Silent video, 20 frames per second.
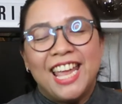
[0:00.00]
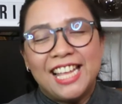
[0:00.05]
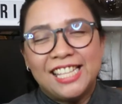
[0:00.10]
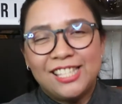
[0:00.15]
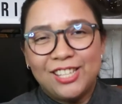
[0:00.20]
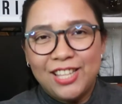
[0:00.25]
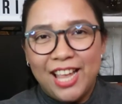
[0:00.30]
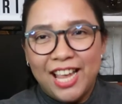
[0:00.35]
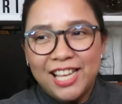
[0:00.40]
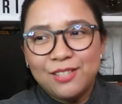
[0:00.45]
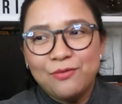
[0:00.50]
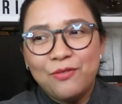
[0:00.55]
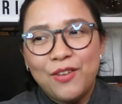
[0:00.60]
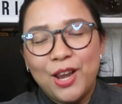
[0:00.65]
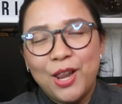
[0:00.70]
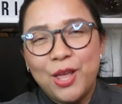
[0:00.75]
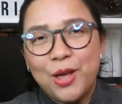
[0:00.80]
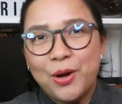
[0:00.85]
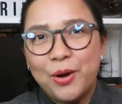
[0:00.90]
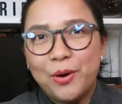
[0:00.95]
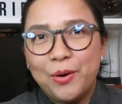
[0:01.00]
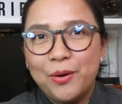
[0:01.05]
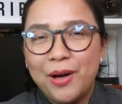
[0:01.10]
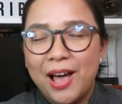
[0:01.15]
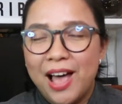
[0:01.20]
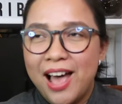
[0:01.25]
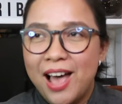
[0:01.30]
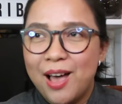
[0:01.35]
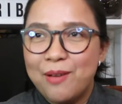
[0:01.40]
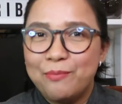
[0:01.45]
In today's
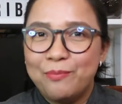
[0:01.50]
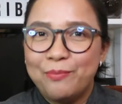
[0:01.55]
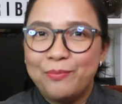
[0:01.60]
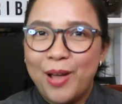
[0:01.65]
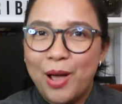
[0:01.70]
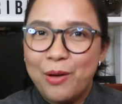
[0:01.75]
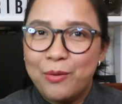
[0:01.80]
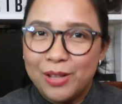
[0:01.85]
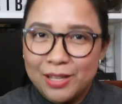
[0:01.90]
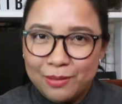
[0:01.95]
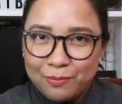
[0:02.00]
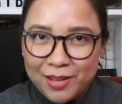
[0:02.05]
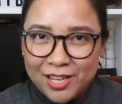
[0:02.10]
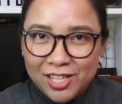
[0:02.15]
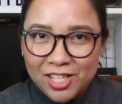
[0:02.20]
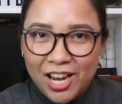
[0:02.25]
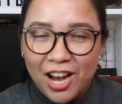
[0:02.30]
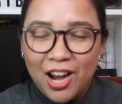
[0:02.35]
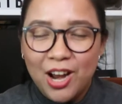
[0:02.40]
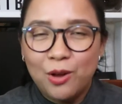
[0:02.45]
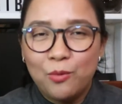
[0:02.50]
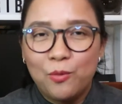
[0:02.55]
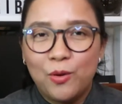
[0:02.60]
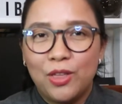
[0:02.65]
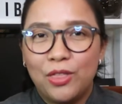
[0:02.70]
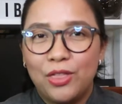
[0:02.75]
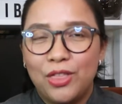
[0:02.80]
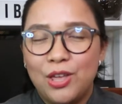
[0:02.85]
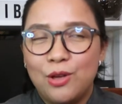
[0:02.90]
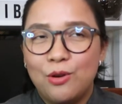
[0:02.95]
video, um, I will be sharing
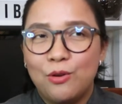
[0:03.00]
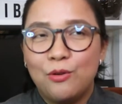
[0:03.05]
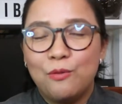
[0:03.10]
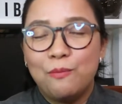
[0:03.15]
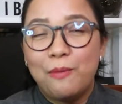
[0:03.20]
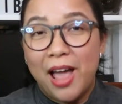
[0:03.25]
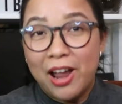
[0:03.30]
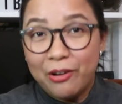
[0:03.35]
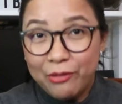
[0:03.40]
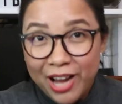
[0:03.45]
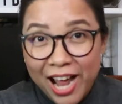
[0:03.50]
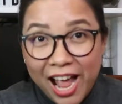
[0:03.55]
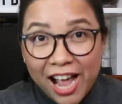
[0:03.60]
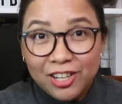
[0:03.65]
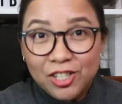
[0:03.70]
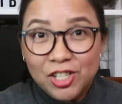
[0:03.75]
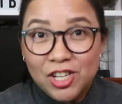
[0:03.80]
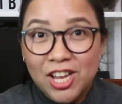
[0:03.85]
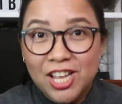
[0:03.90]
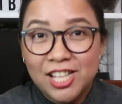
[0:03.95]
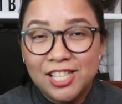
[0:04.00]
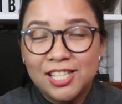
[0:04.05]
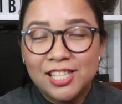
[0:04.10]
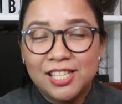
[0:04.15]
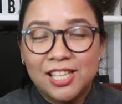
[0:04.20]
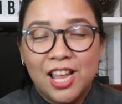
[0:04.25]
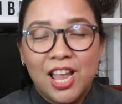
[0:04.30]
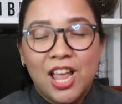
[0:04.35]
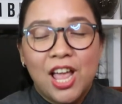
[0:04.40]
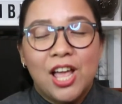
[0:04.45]
with you my
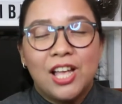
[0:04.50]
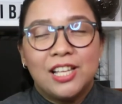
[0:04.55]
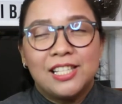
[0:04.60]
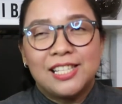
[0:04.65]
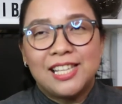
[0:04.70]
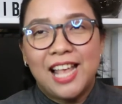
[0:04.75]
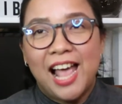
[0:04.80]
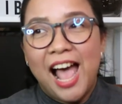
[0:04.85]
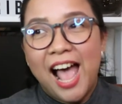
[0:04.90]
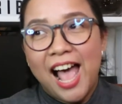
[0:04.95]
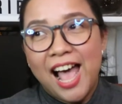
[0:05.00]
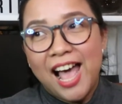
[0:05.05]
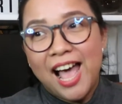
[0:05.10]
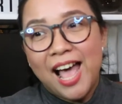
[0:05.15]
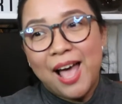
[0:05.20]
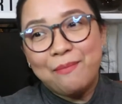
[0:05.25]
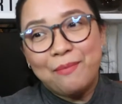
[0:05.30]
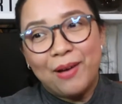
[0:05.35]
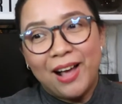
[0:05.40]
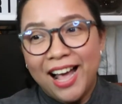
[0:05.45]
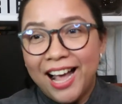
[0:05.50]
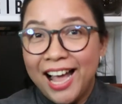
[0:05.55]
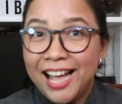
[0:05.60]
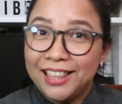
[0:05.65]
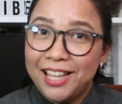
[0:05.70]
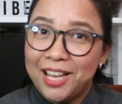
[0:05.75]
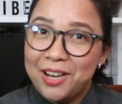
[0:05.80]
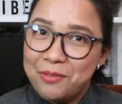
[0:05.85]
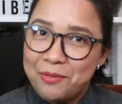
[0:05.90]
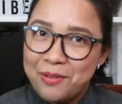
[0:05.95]
reactions sa uh, mga
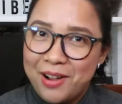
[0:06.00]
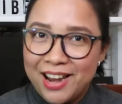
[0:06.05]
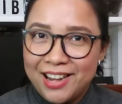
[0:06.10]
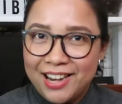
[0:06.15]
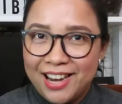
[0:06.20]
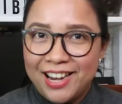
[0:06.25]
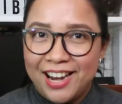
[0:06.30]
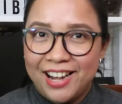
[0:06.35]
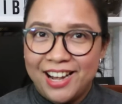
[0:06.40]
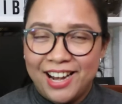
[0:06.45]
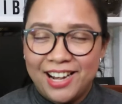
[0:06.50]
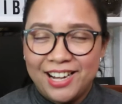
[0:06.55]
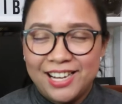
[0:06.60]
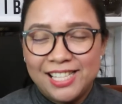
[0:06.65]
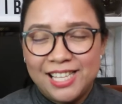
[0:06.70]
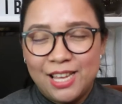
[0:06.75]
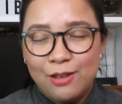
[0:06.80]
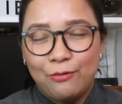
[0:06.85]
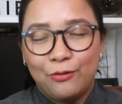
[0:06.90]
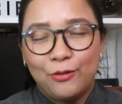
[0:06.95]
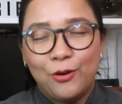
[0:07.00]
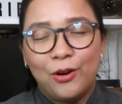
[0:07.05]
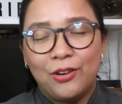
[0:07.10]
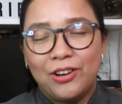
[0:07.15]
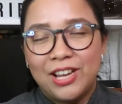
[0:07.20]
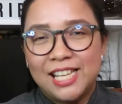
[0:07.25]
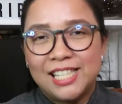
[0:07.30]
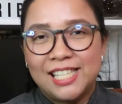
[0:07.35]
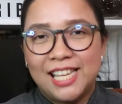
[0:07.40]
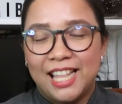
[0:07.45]
katanungan na nare-receive ko
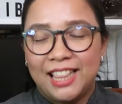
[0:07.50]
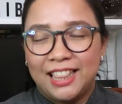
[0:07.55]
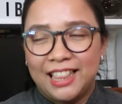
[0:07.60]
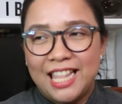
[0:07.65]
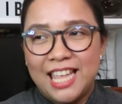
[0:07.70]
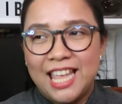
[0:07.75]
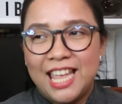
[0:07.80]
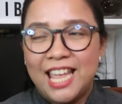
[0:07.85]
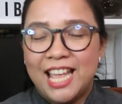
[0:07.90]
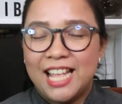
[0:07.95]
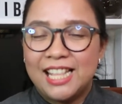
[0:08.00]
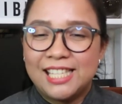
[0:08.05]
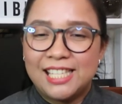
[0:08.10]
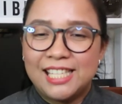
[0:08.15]
recently.